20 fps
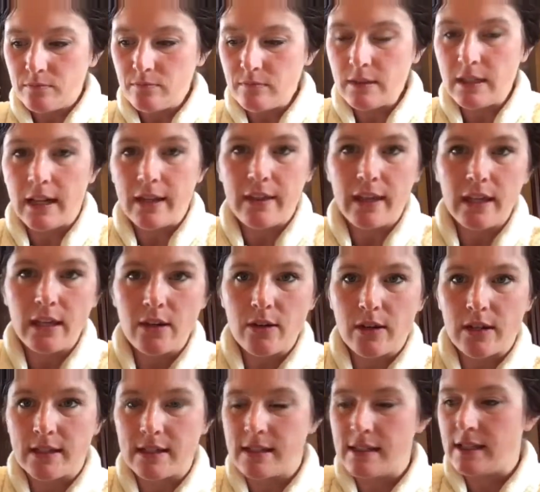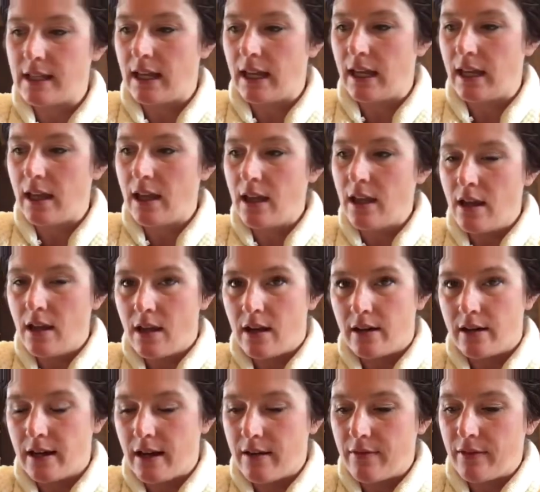I think you can see, all
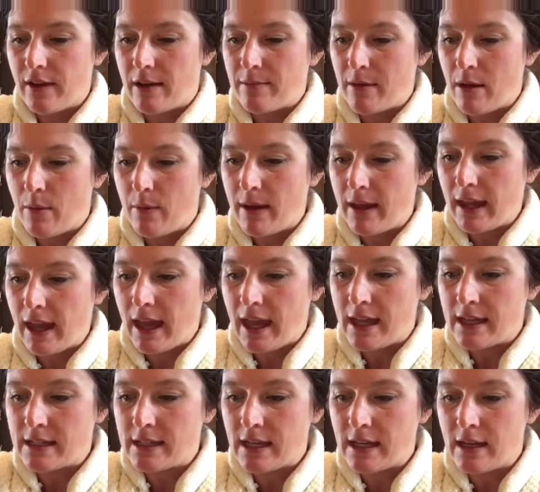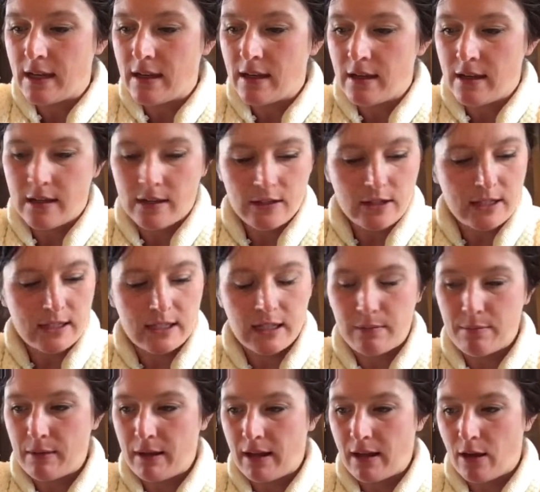right, I've got my wick end, just
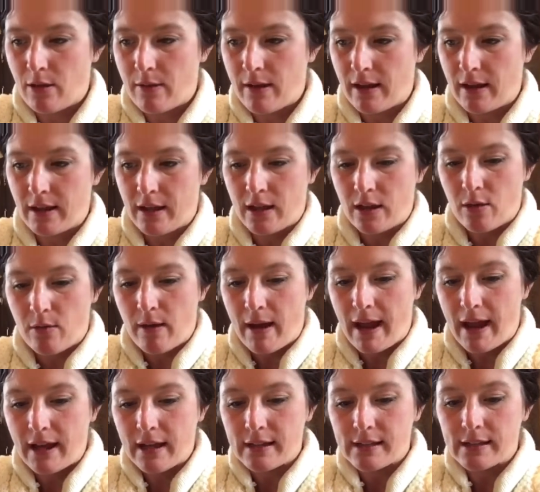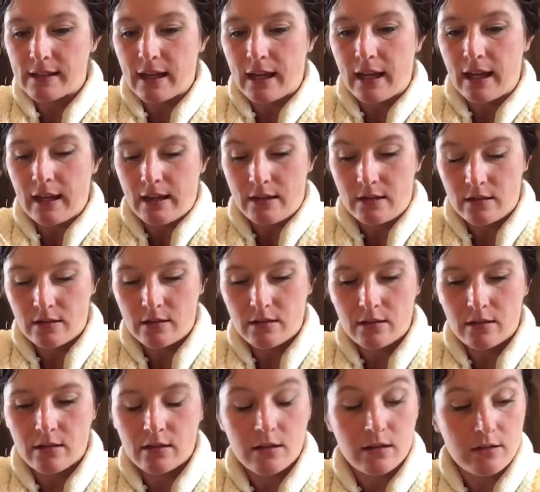dipping it quickly in the wax and
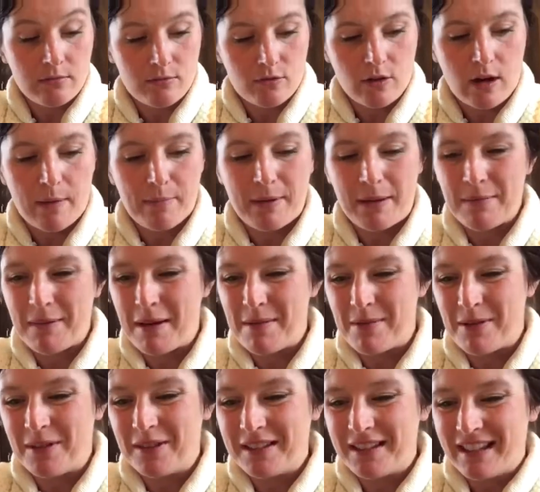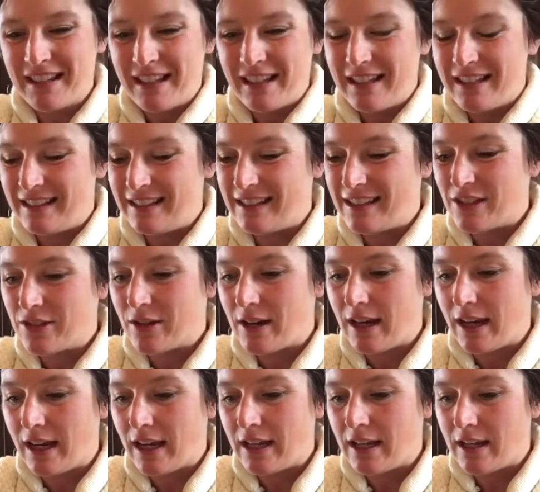dropping my bolt. Let's try
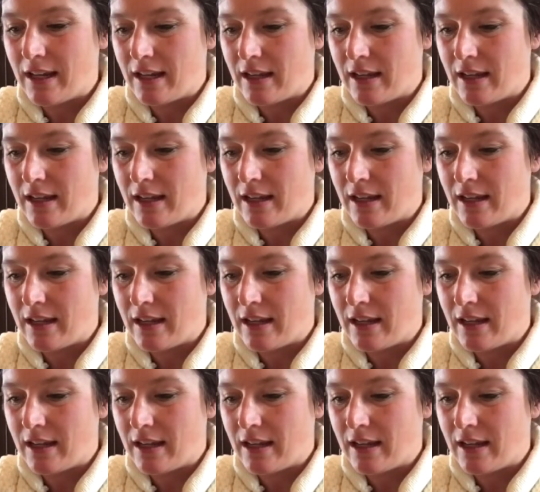again.